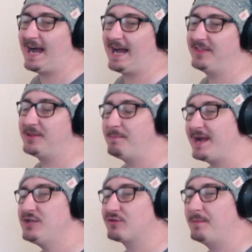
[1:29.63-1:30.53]
And the
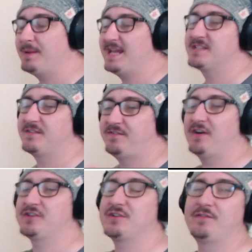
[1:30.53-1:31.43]
main drum beat is the
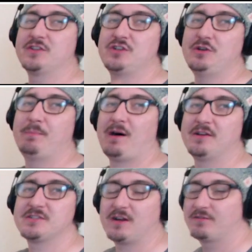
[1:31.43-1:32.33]
first of the two
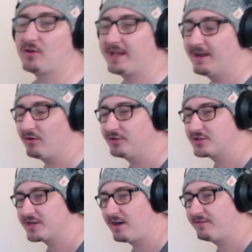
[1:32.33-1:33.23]
bars I've got here on the
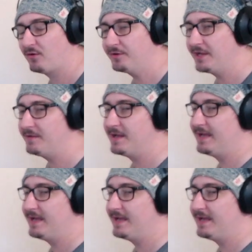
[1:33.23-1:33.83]
chart for you.